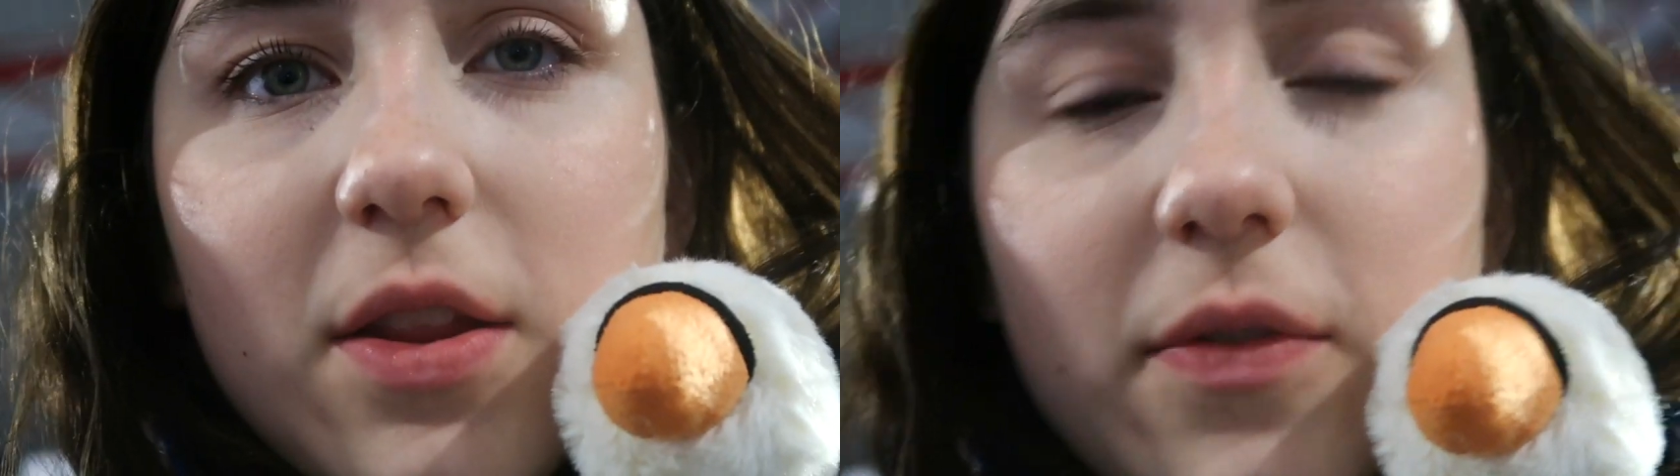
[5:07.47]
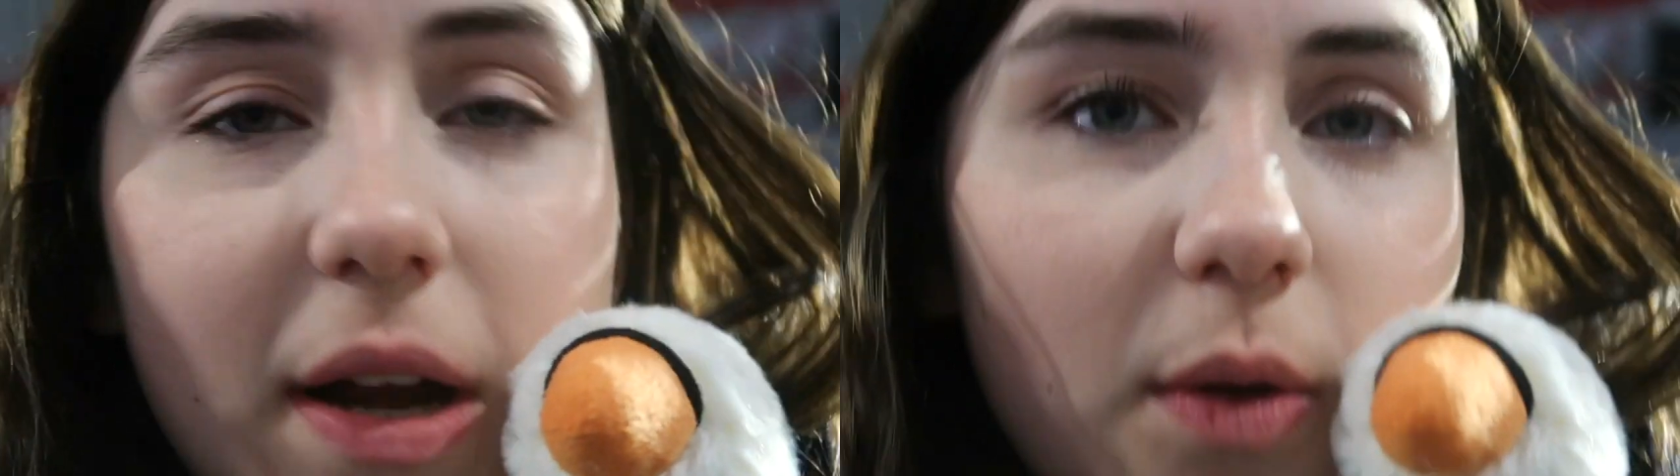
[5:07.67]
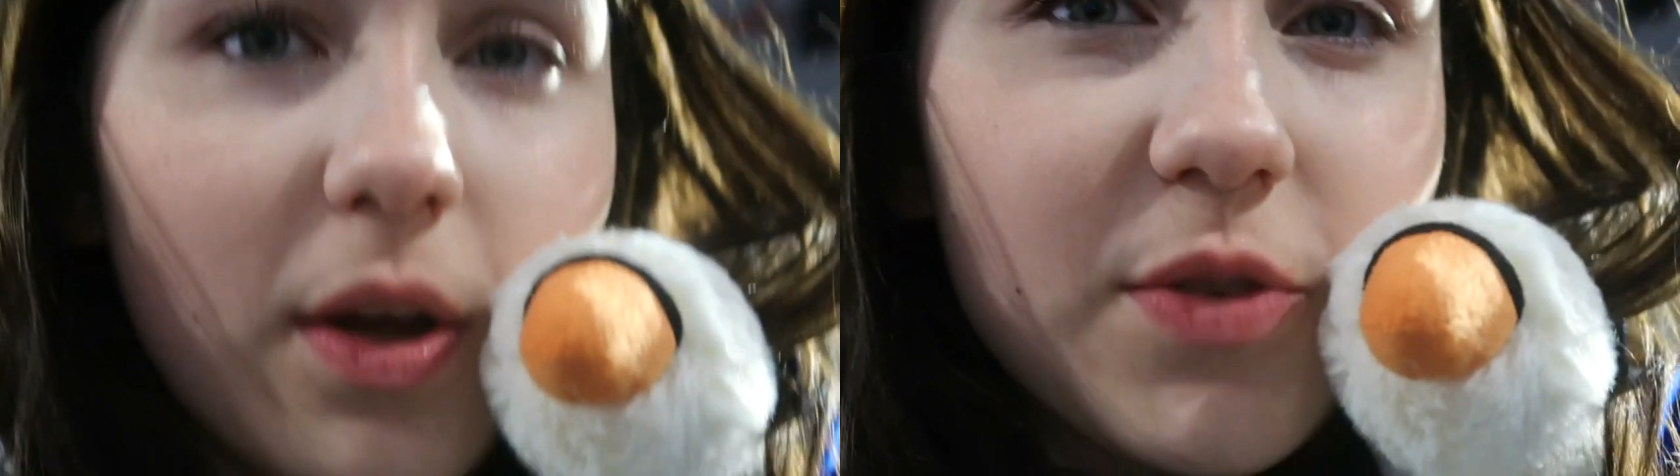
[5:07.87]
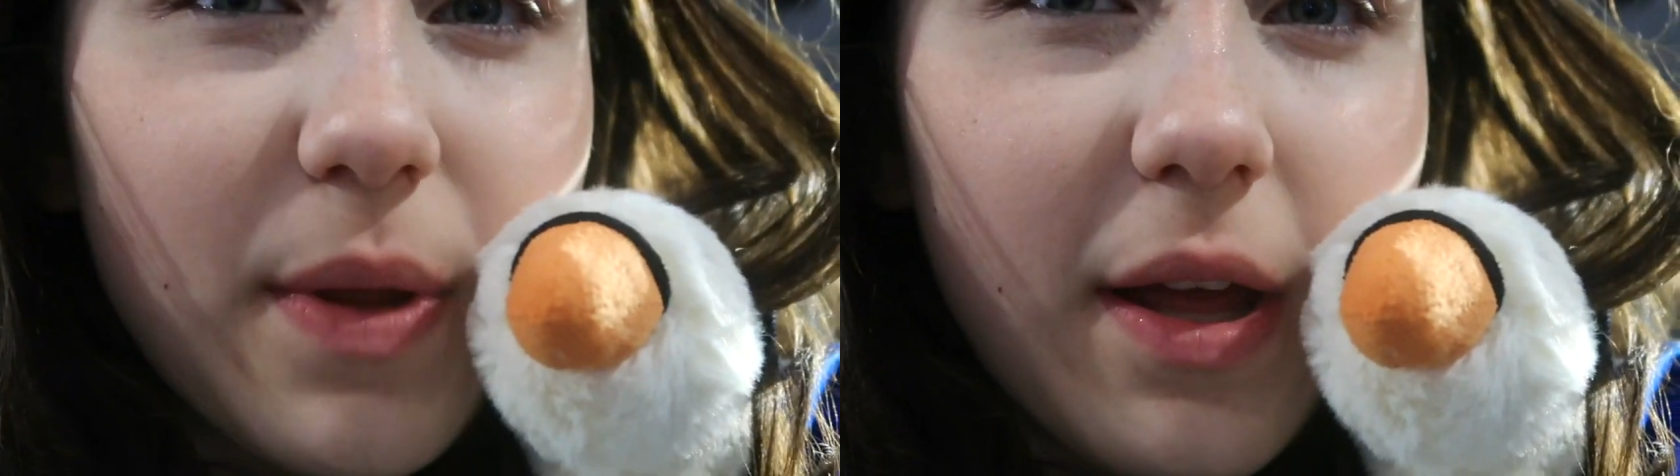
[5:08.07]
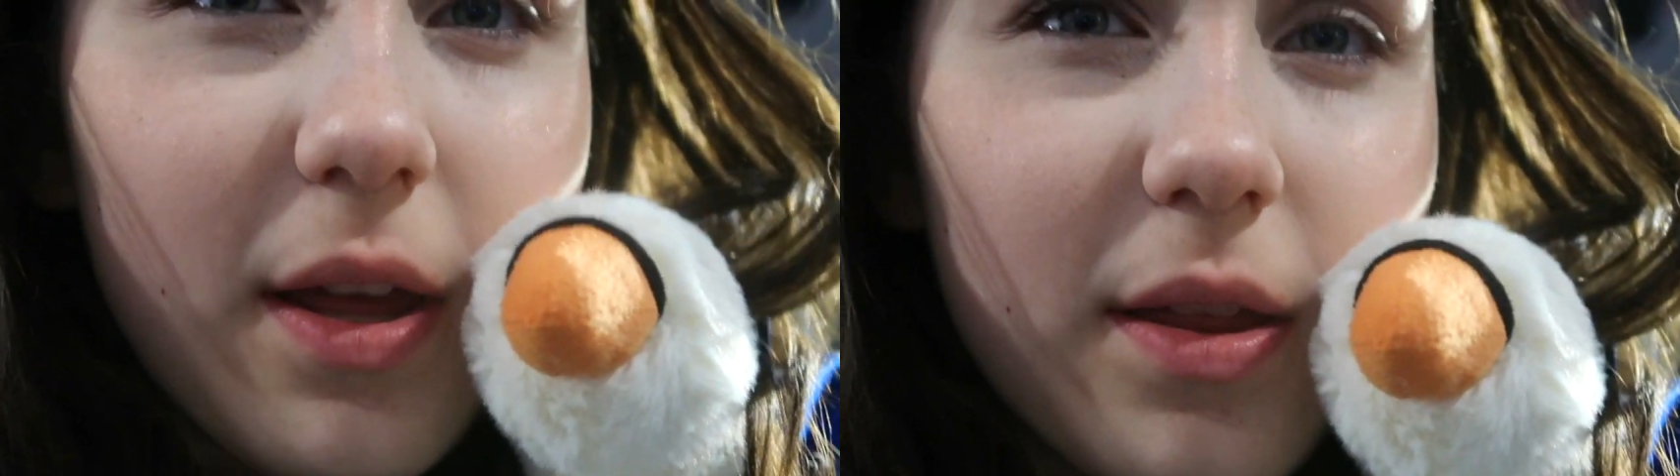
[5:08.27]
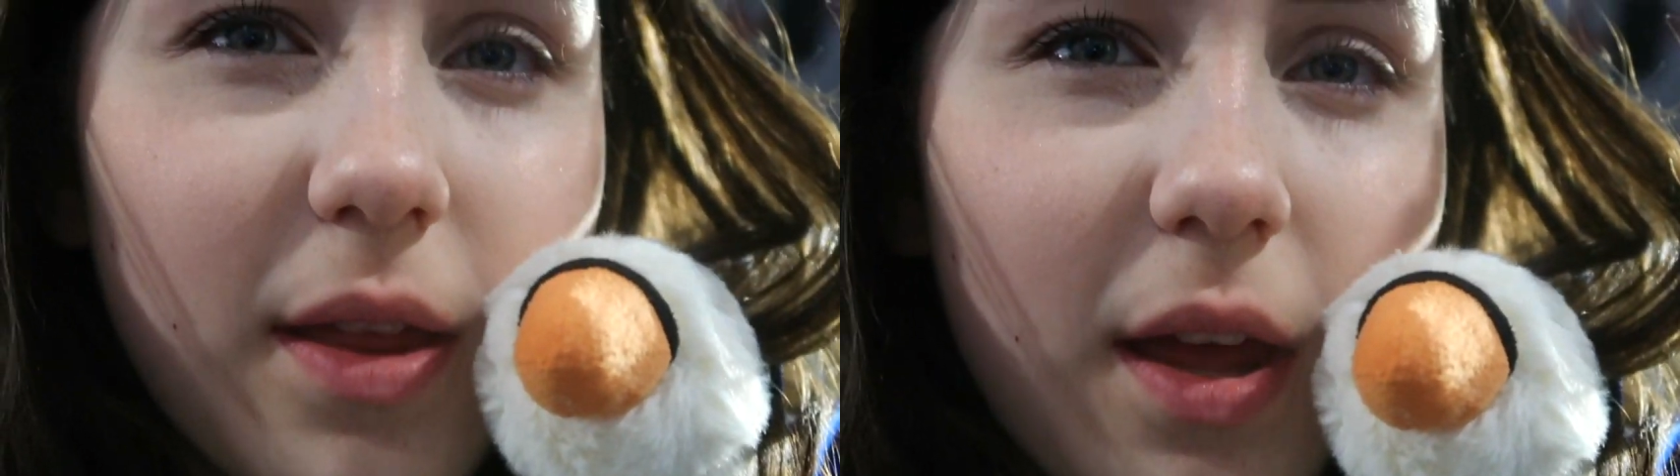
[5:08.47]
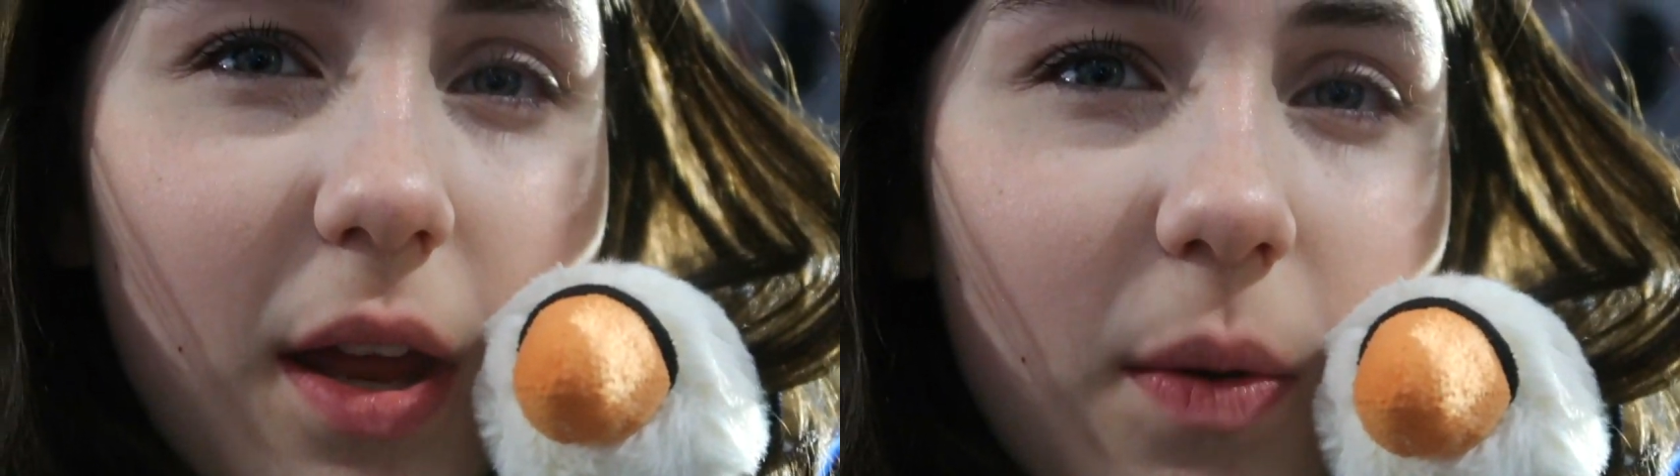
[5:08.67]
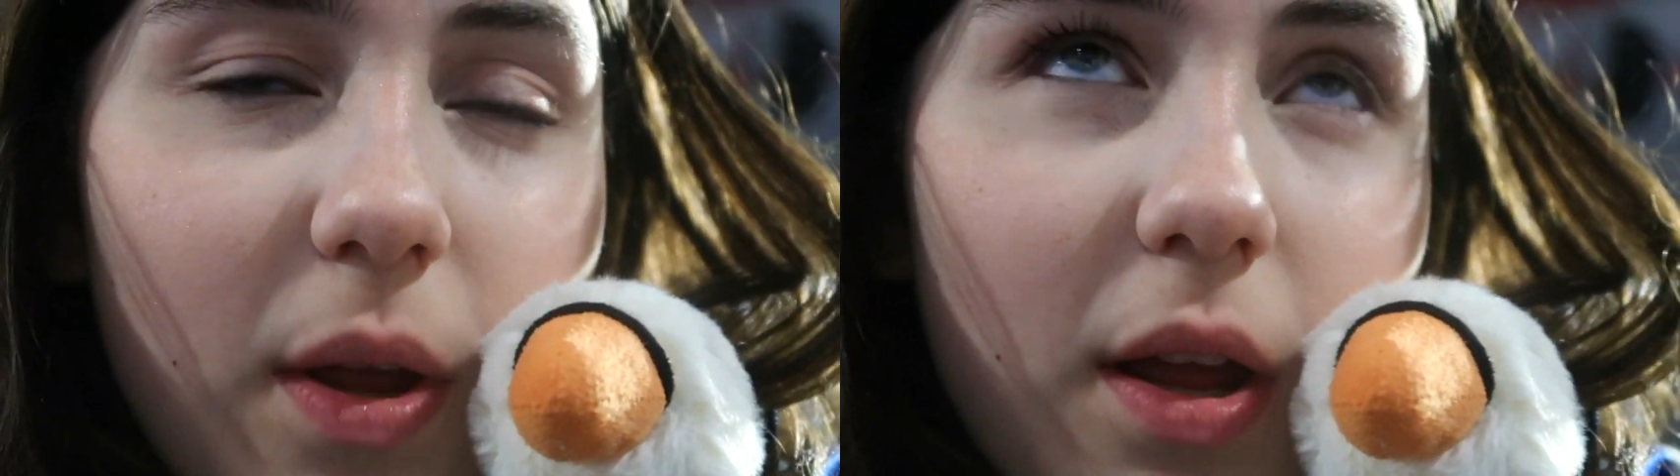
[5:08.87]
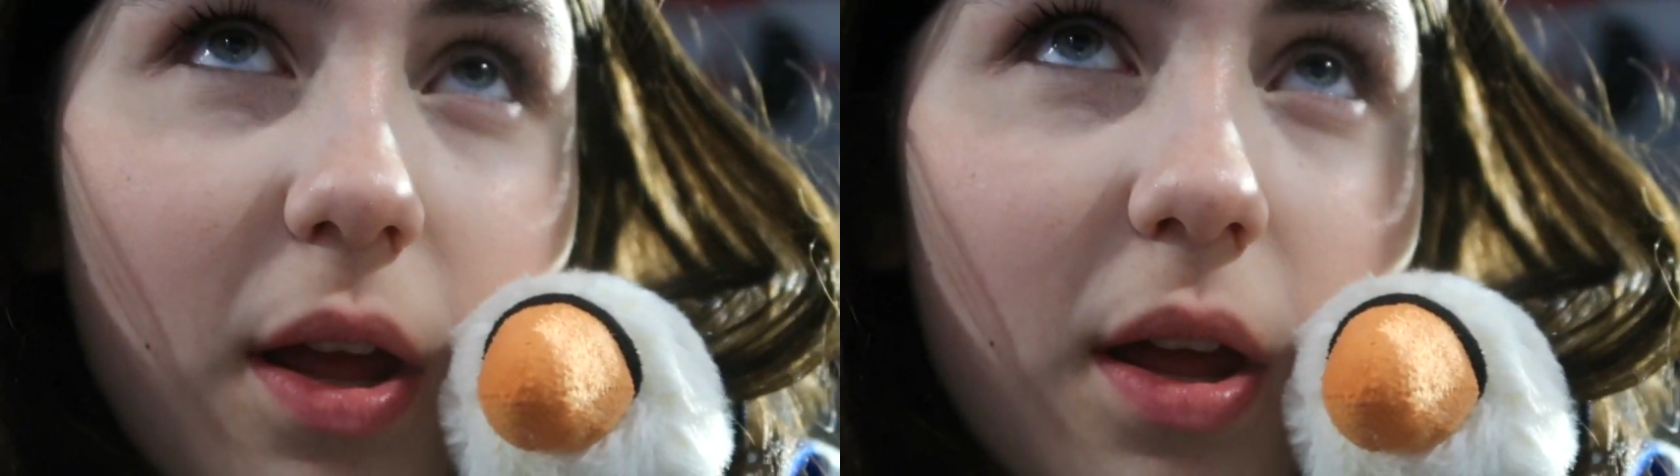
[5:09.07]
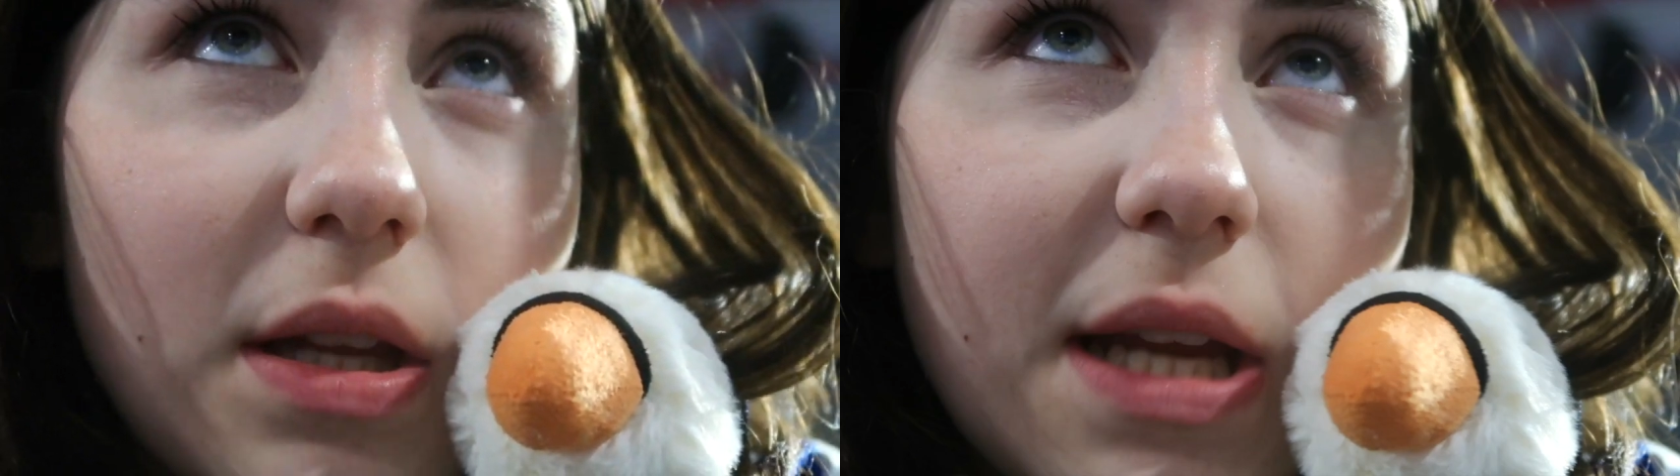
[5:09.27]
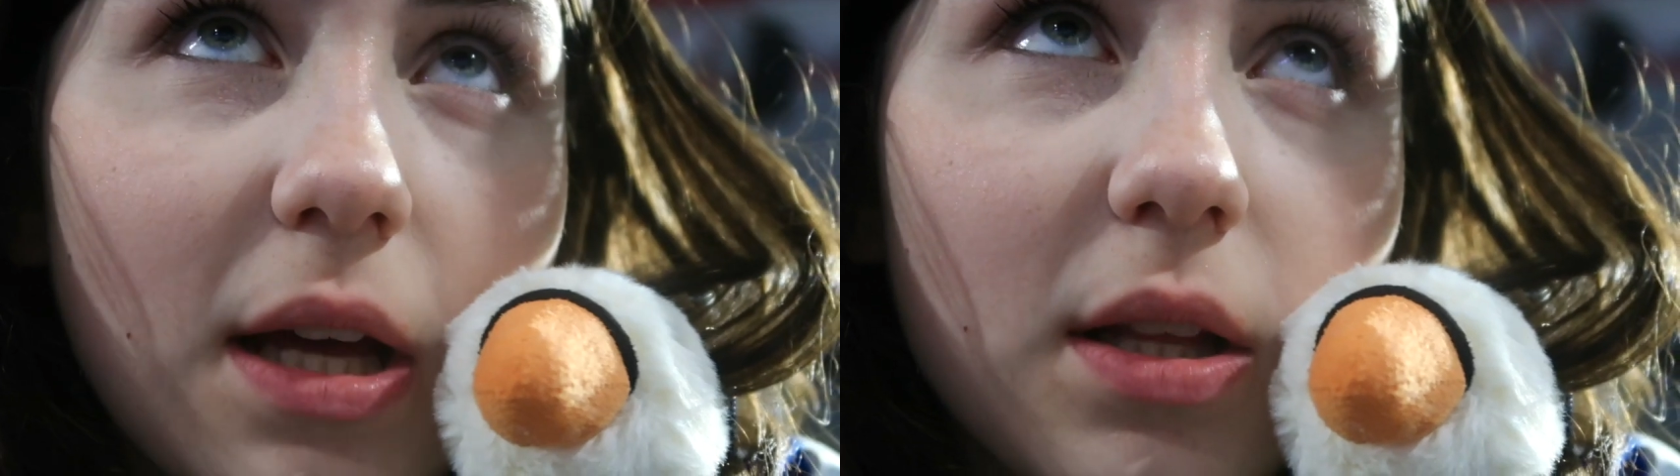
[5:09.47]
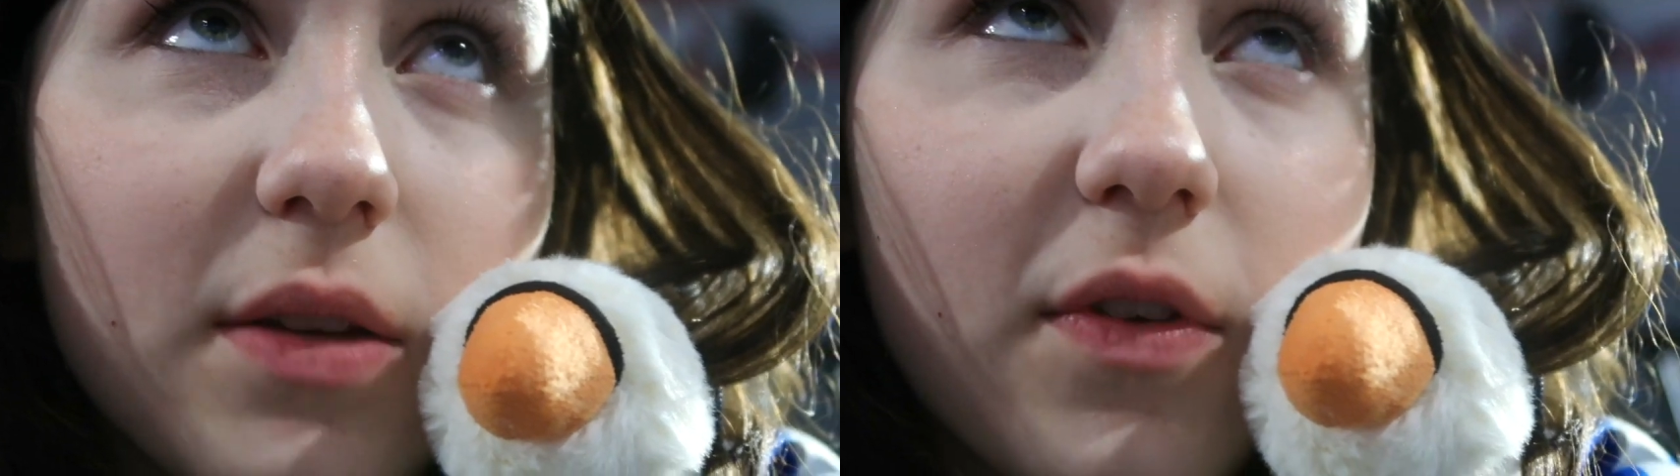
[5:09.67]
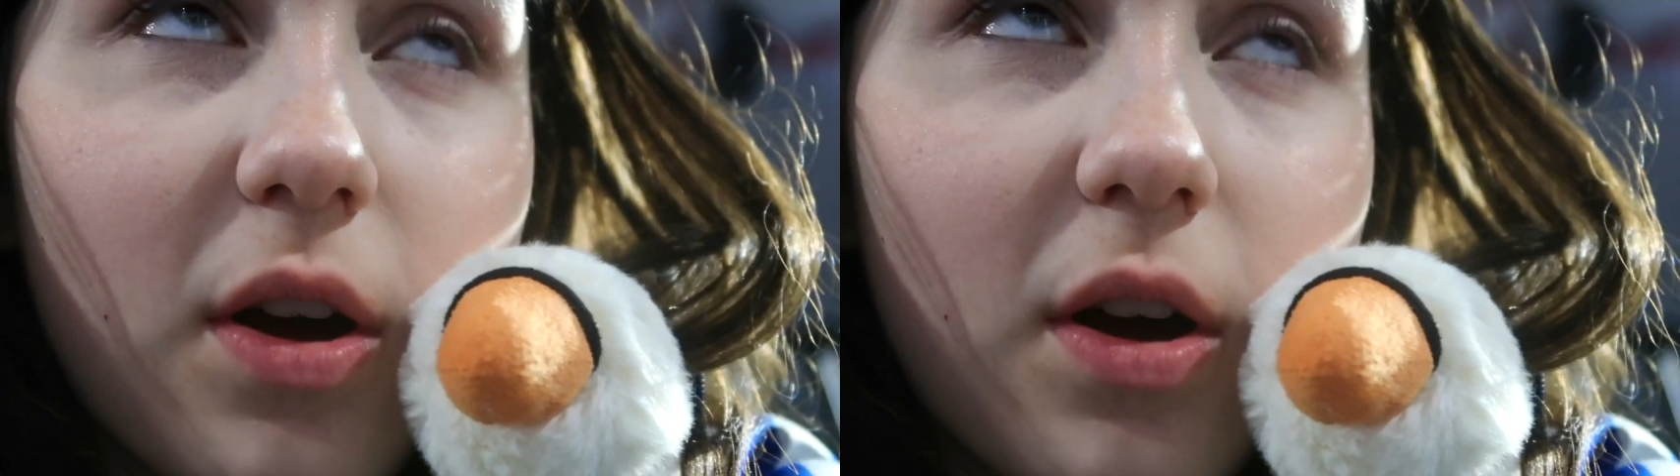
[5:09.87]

they're ready to watch Blythe. And we, Declan have